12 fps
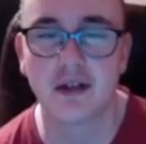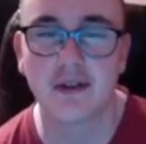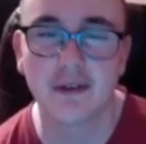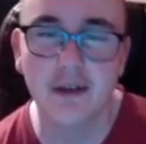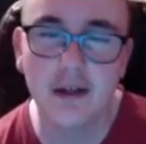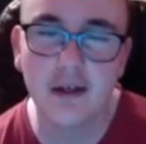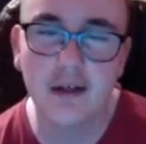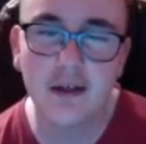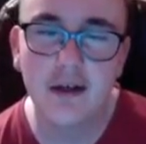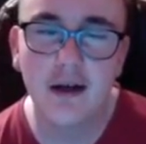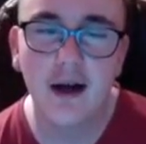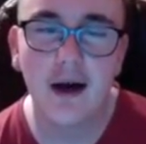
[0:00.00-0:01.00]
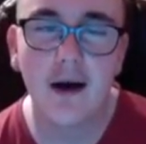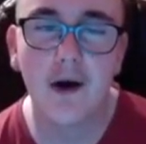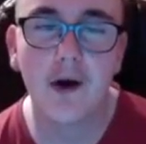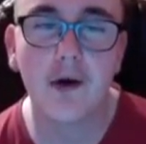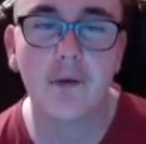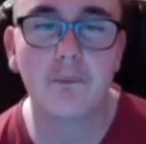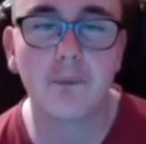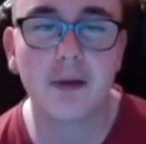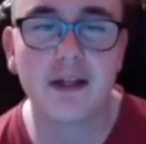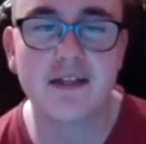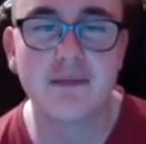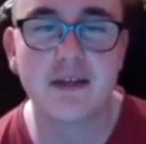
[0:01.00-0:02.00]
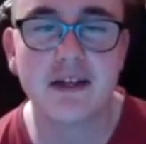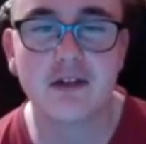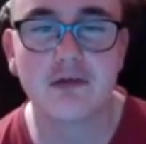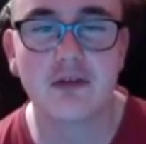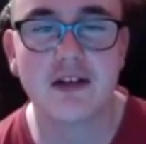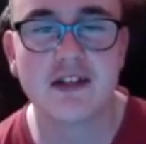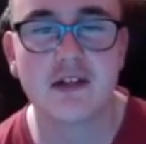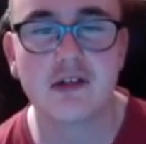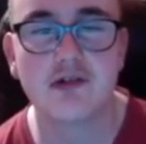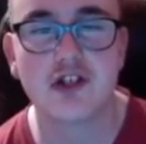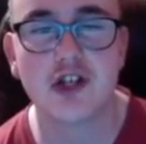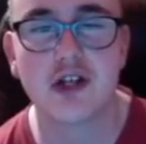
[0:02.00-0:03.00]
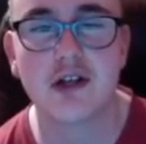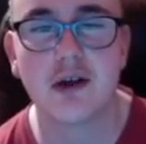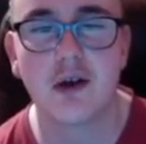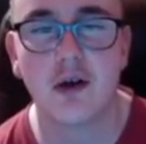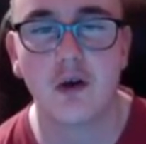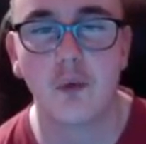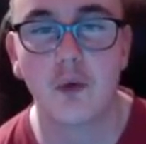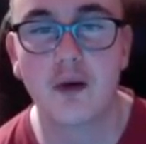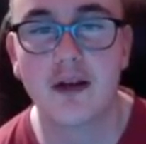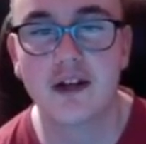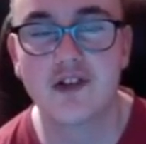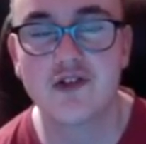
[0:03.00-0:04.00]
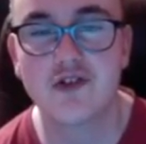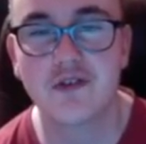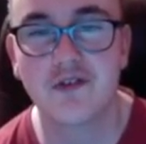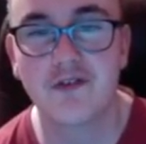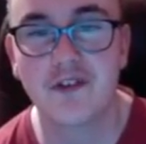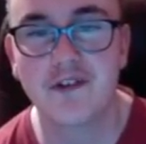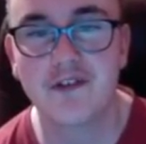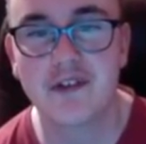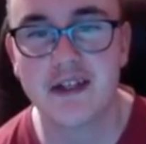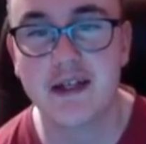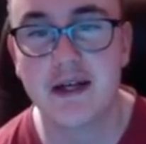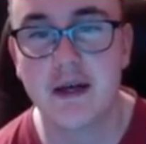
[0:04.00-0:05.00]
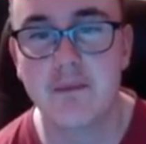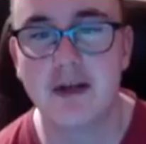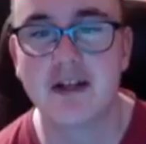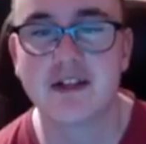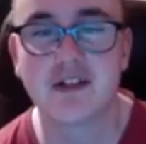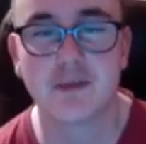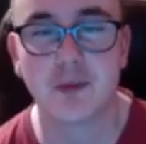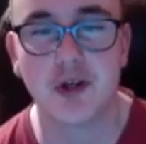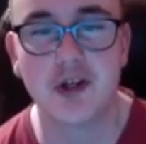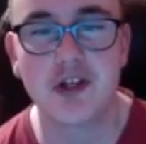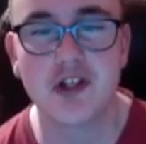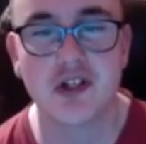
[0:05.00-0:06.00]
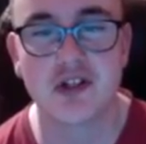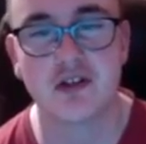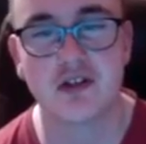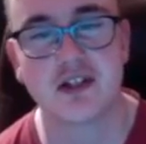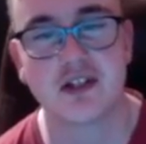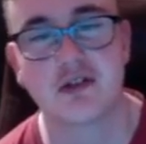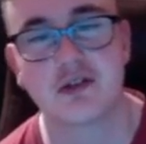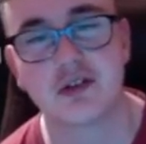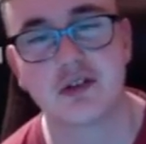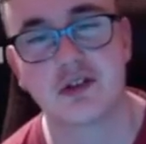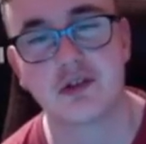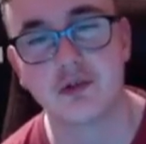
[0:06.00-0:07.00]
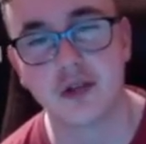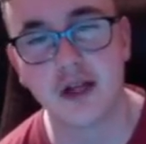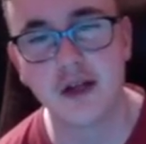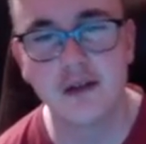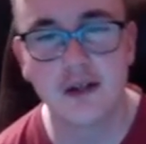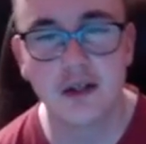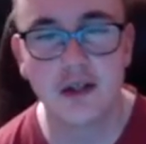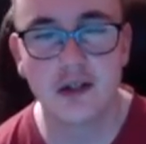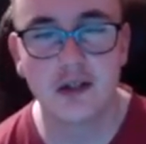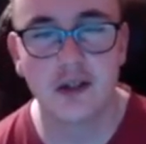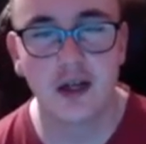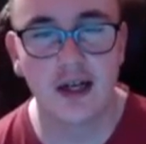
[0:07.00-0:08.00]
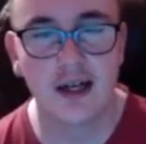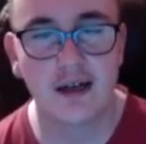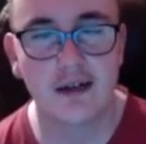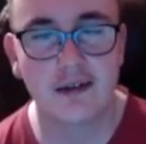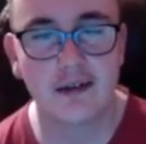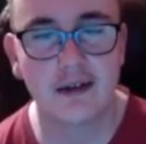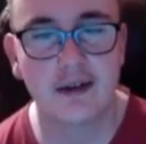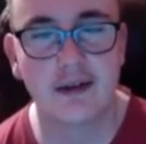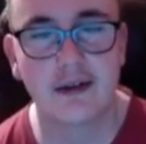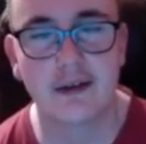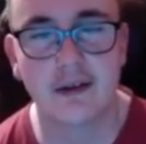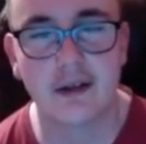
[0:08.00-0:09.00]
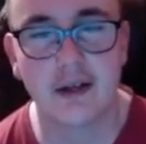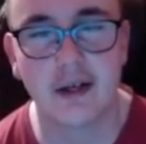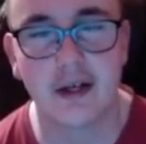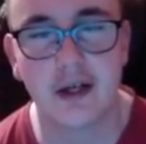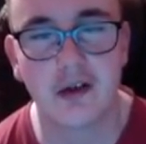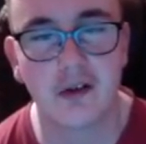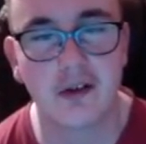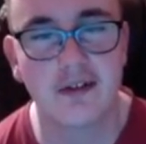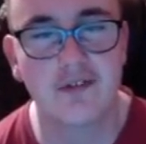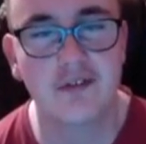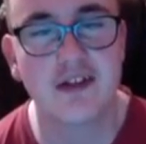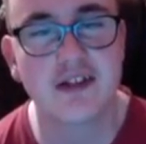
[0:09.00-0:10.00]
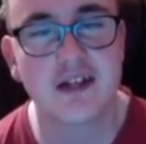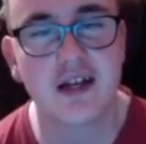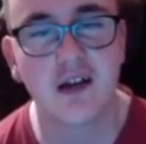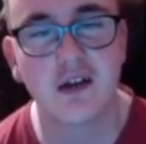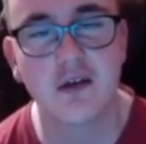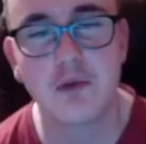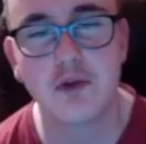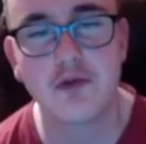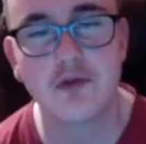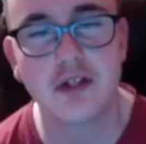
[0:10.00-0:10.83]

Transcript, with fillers: that. Uh, please make the resolution one hundred fifty pixels per inch, so that's how you're going to do that. And then uh, leave this color mode